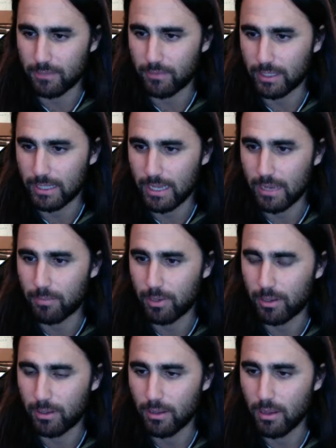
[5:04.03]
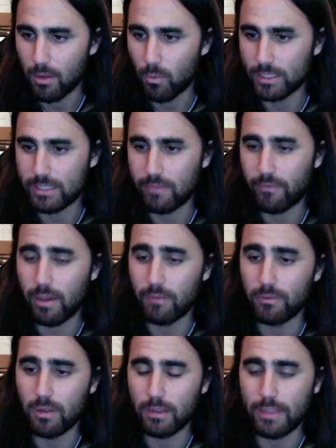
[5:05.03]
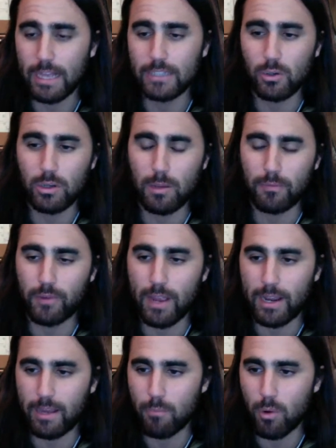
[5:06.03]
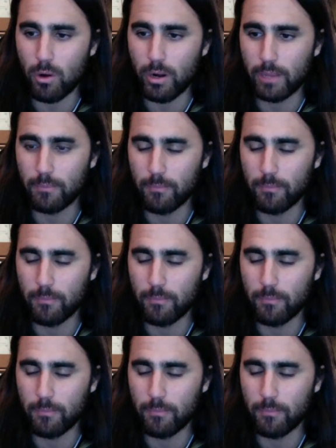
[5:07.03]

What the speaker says: like that. But when's the Vail vlog? That's going up Friday morning,